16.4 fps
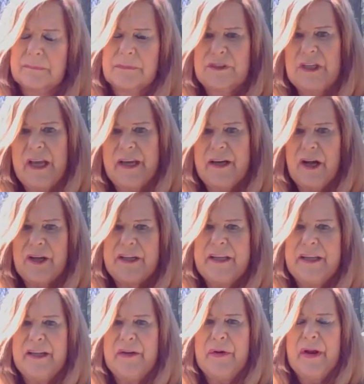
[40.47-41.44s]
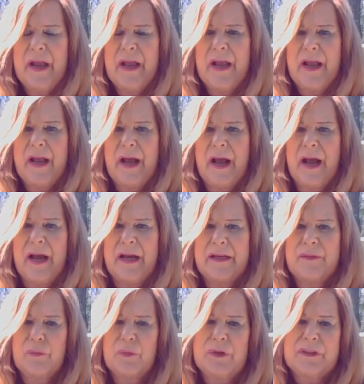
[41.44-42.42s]
sign on here,
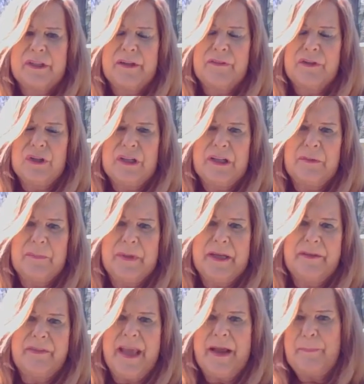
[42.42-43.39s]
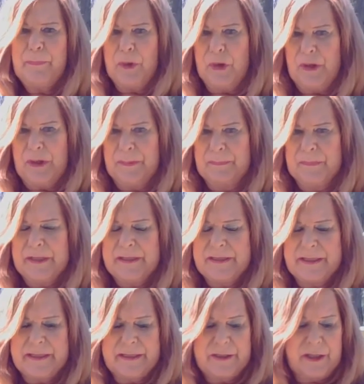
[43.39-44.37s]
I will give you a little bit of that book
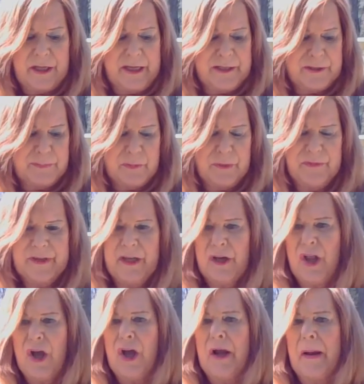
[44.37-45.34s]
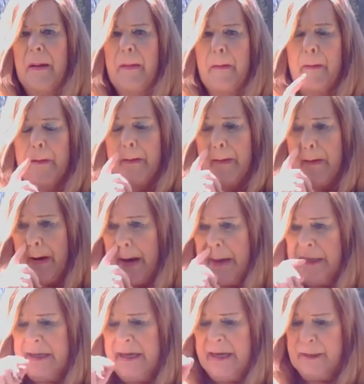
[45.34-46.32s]
as it's moving along.
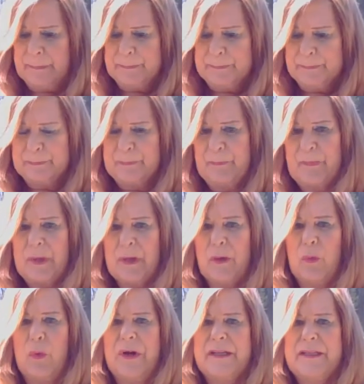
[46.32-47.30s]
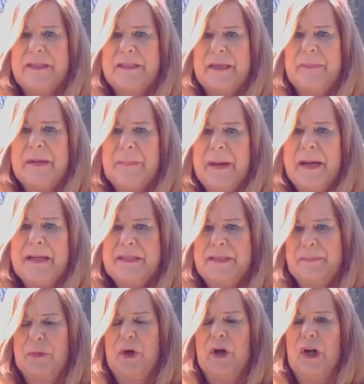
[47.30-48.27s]
Now, when somebody buys
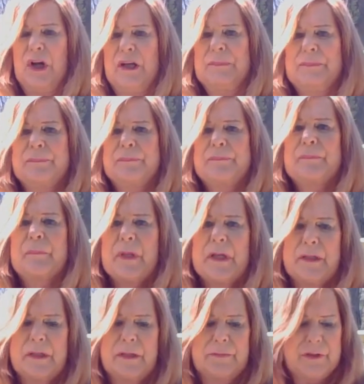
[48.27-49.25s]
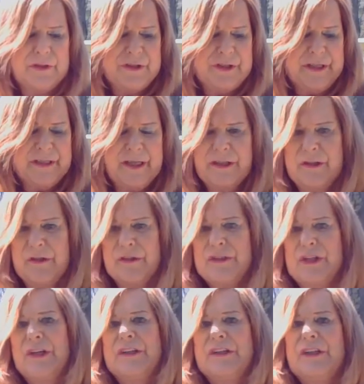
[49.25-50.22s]
a book, the first thing they do
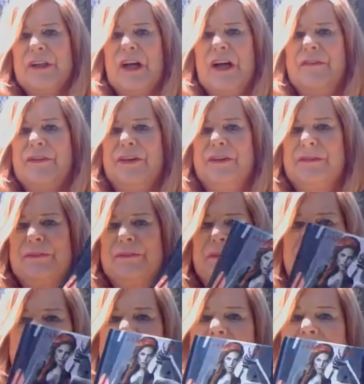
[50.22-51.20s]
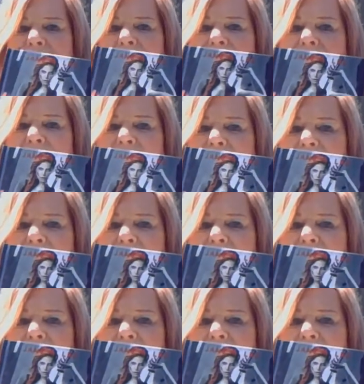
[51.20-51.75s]
is look at the cover. If they like the